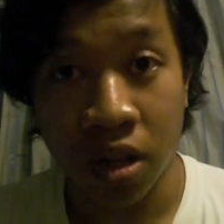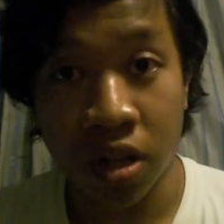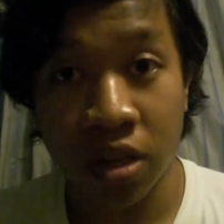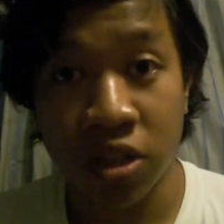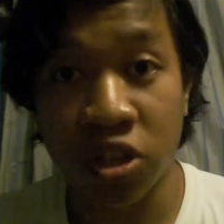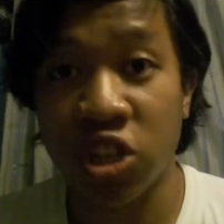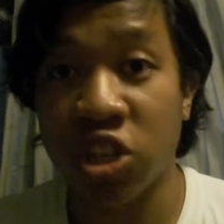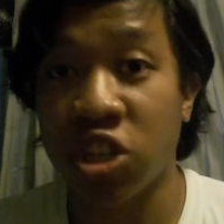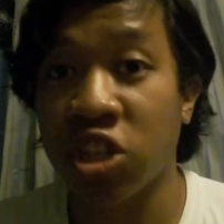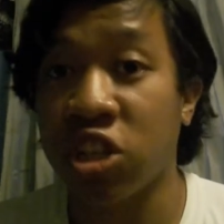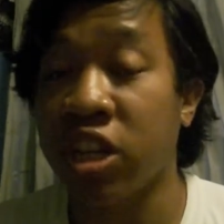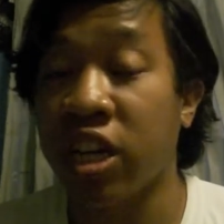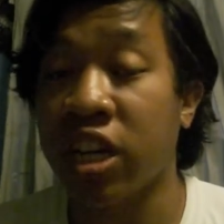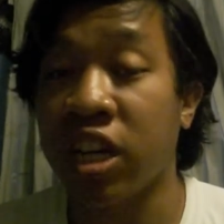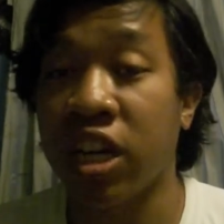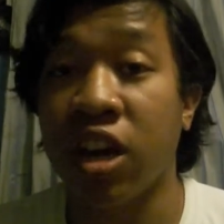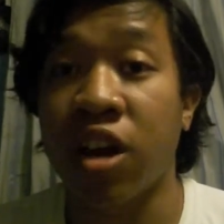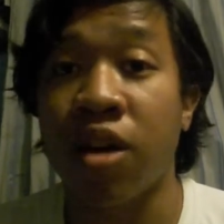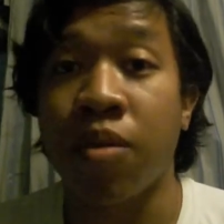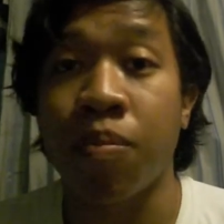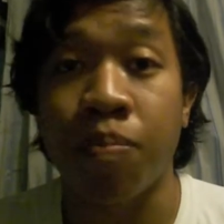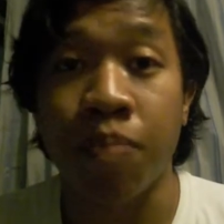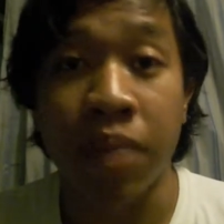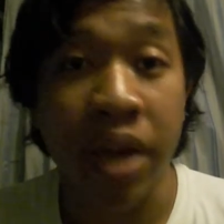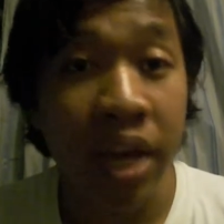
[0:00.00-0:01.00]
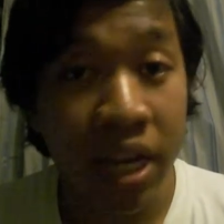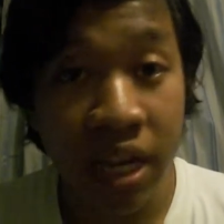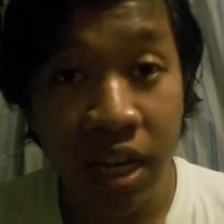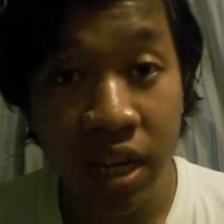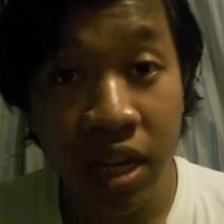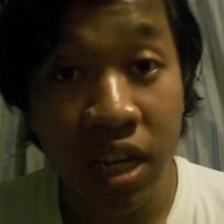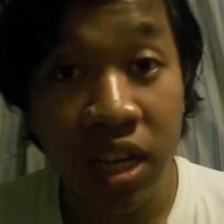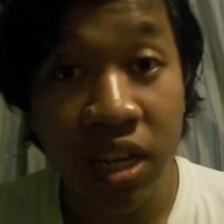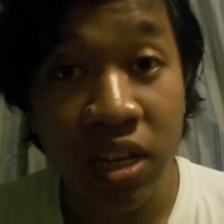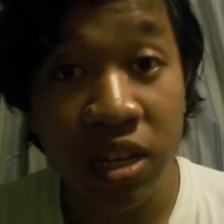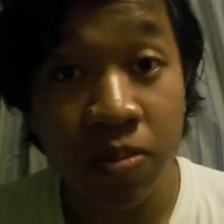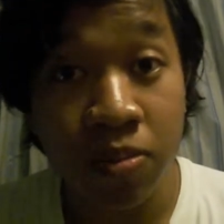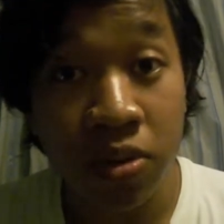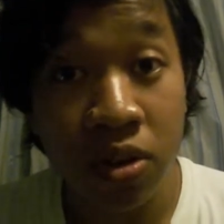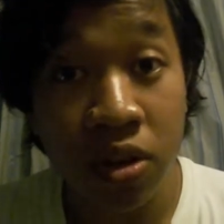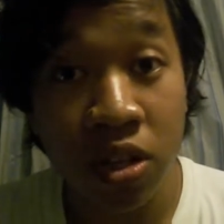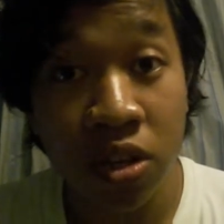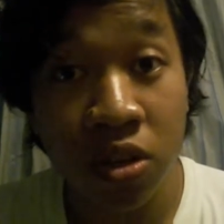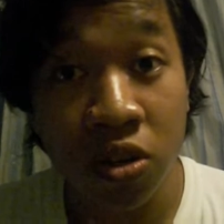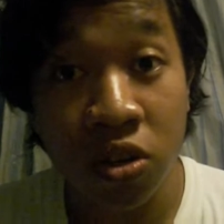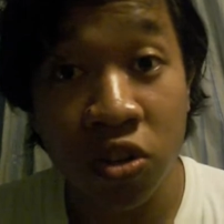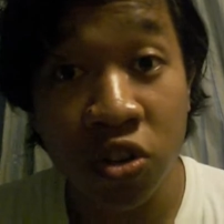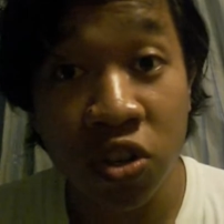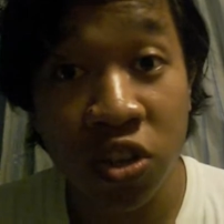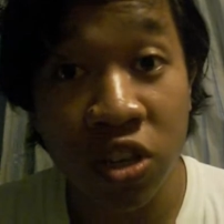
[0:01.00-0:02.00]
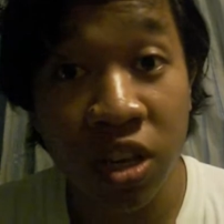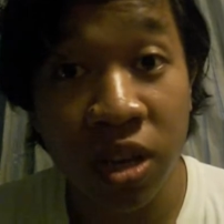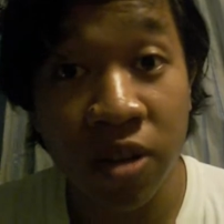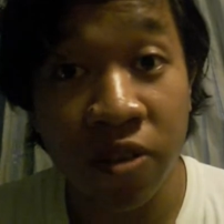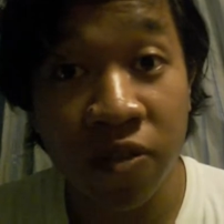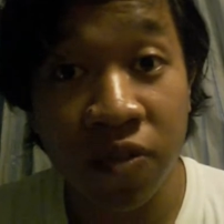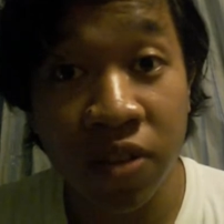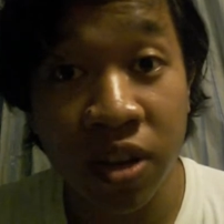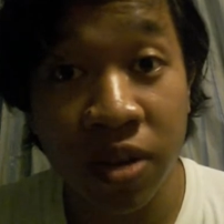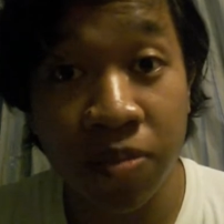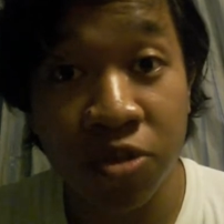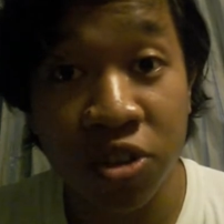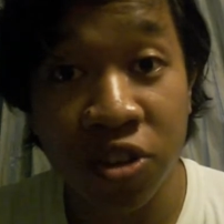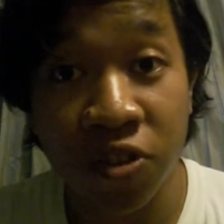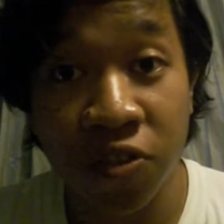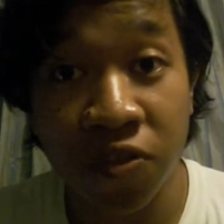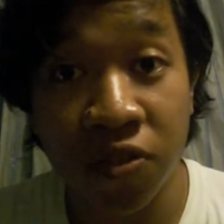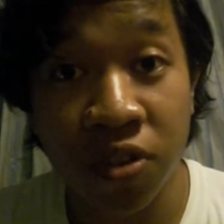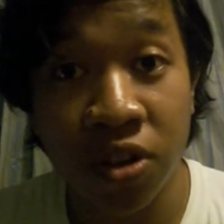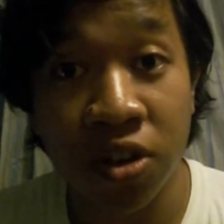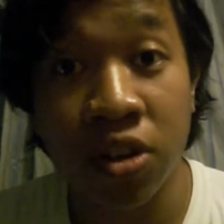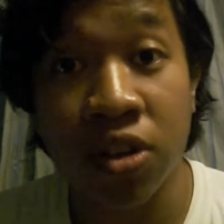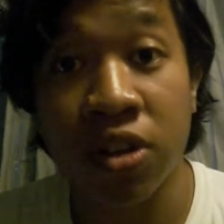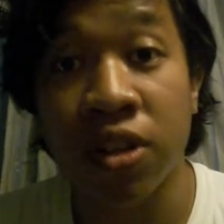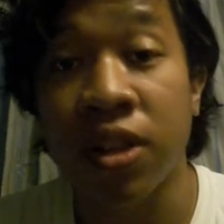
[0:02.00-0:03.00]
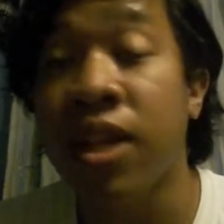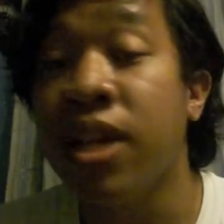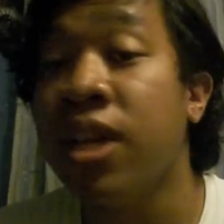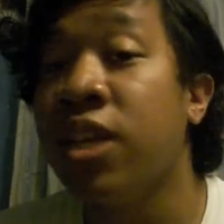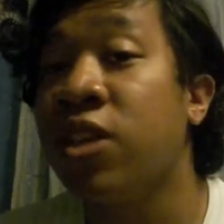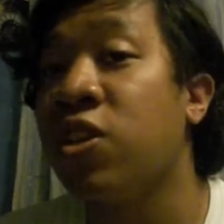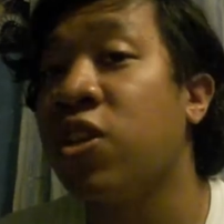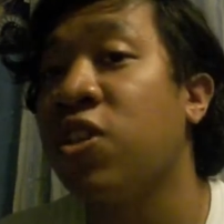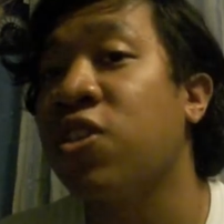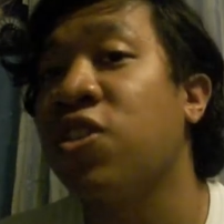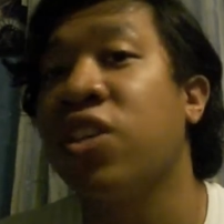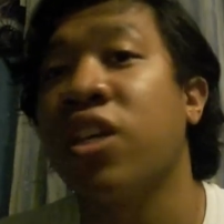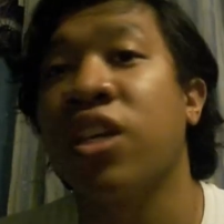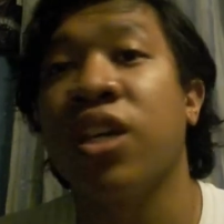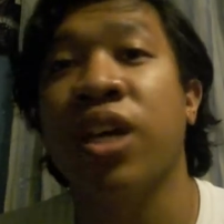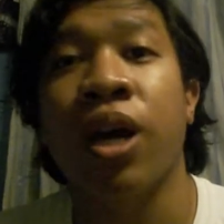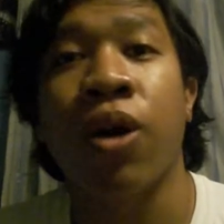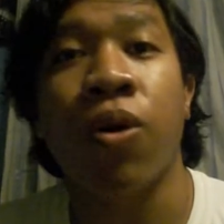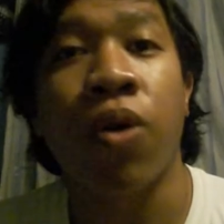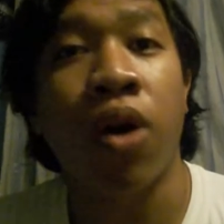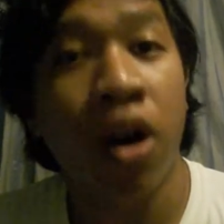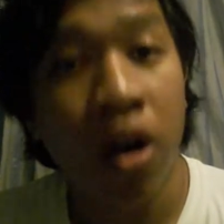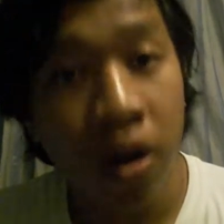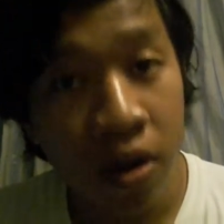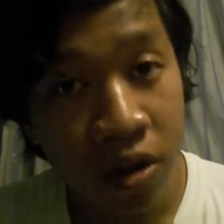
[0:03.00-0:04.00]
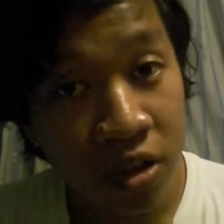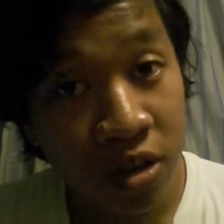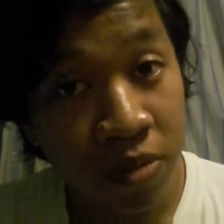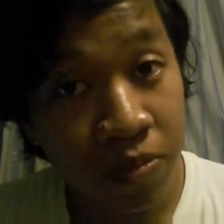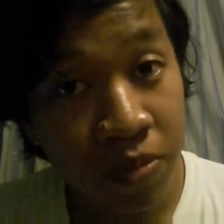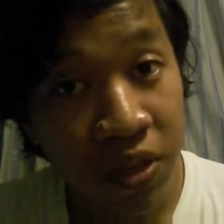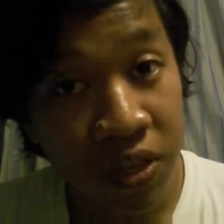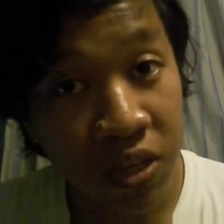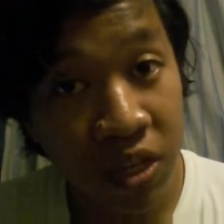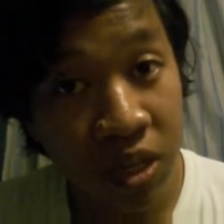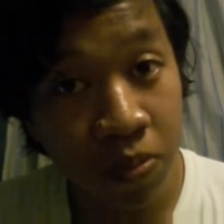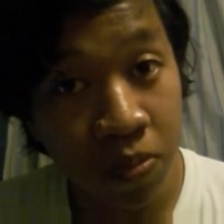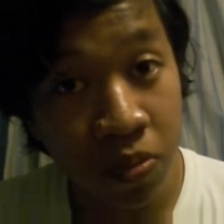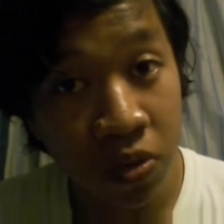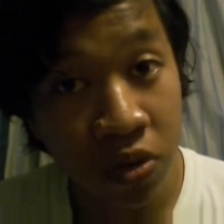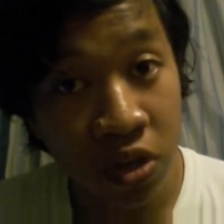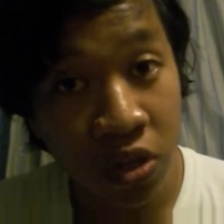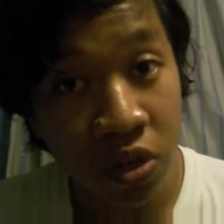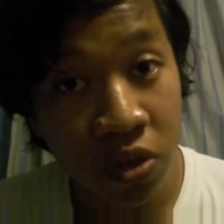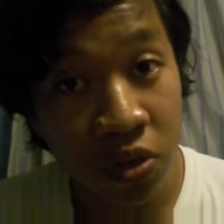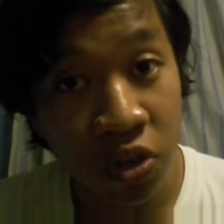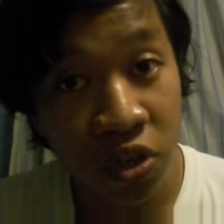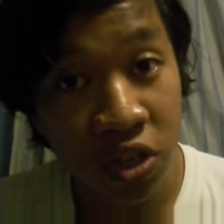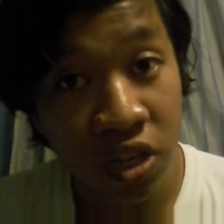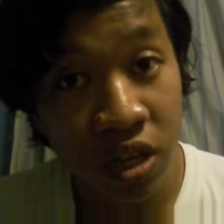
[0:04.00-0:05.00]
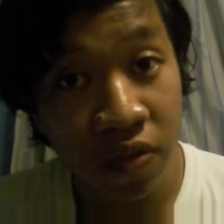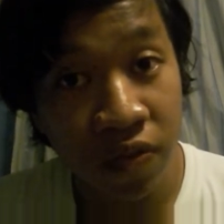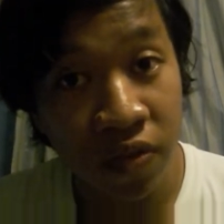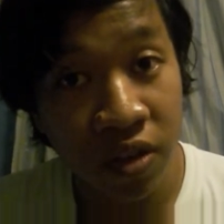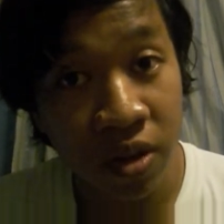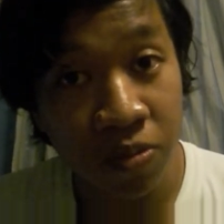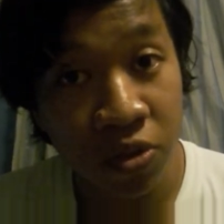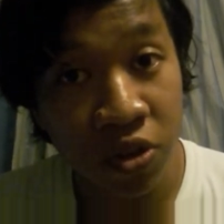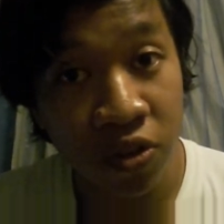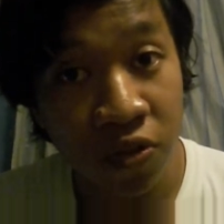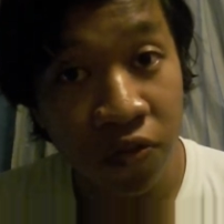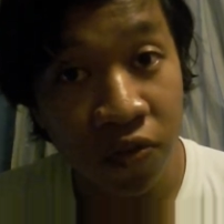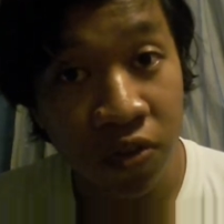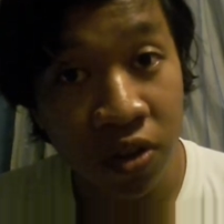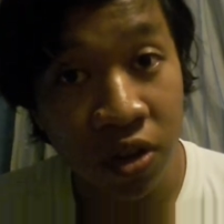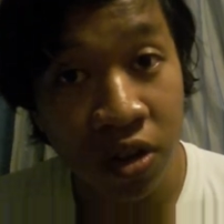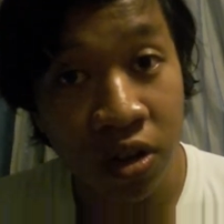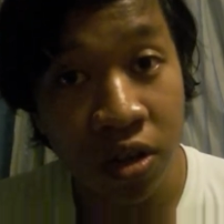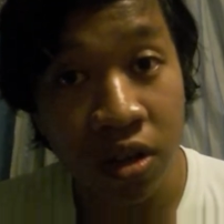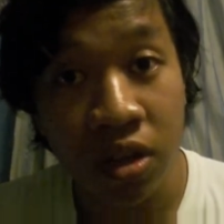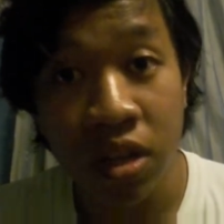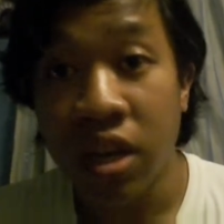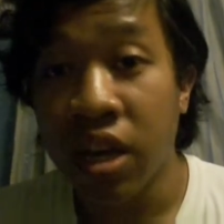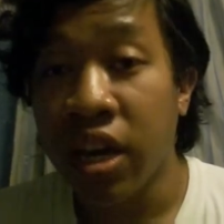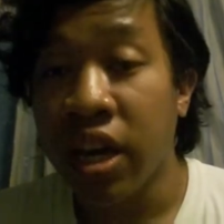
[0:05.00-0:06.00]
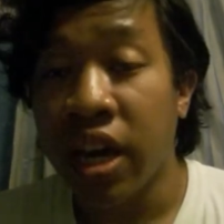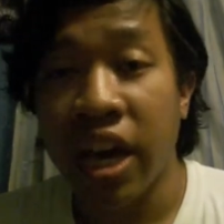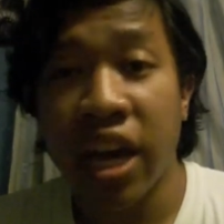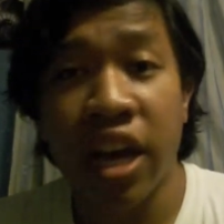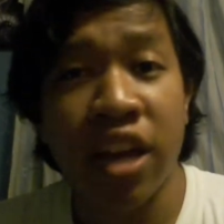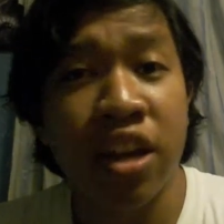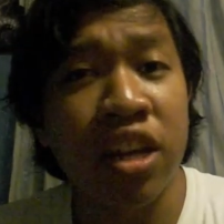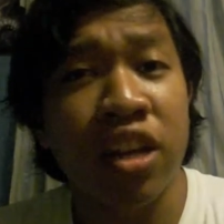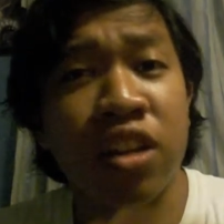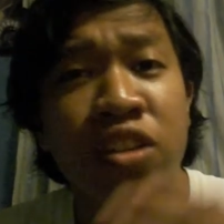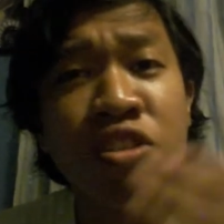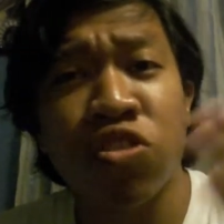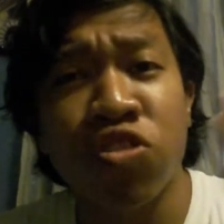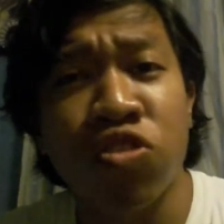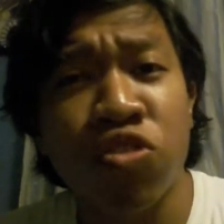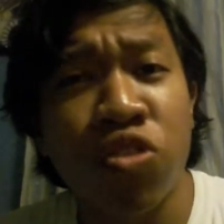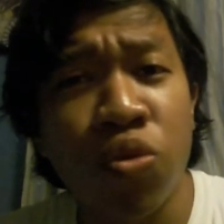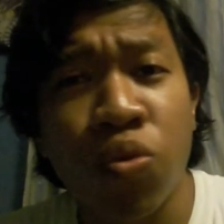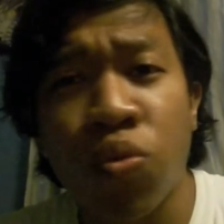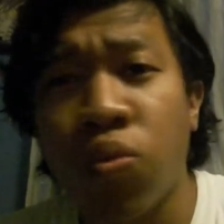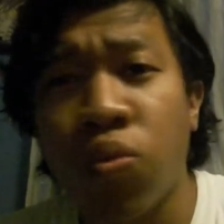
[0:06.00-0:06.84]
just like how Megan is putting herself up to fall, just like how Artemis is putting herself up to fall. And it's no